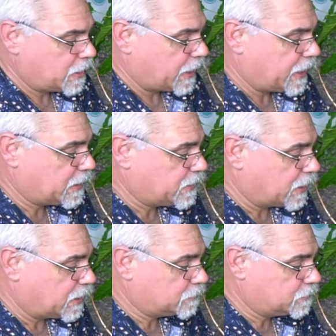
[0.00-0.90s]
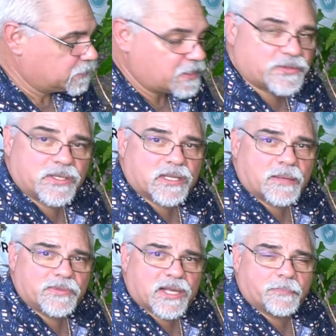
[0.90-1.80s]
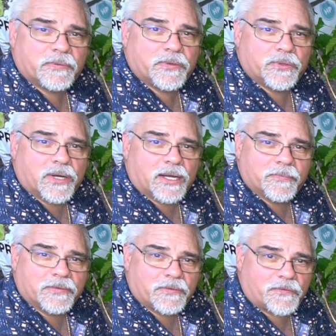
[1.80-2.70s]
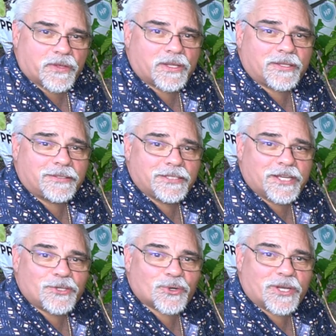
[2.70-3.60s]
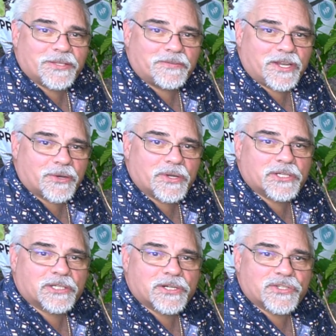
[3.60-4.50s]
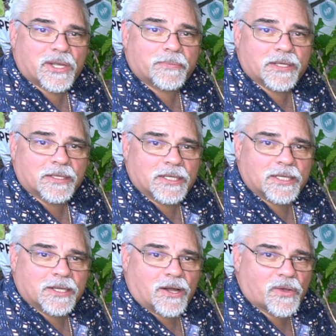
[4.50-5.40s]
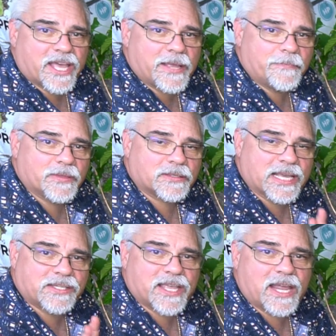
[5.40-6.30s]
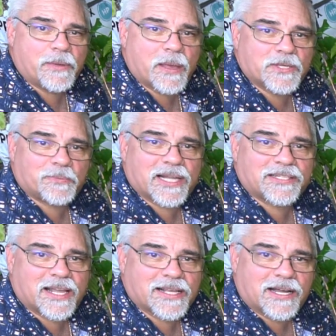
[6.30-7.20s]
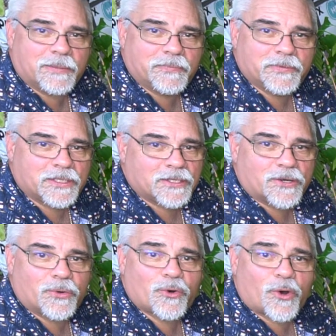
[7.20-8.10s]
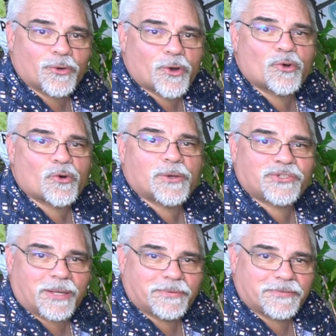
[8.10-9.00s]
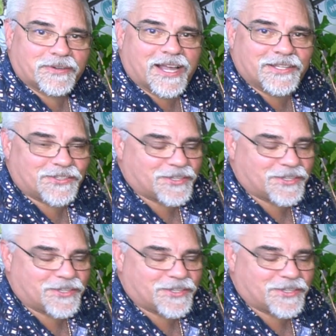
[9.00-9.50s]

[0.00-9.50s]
and give us a thumbs up if you feel that you enjoyed the video and you learned something. Okay, thanks again, Pepe'sPlants.com. Go grow something, for God's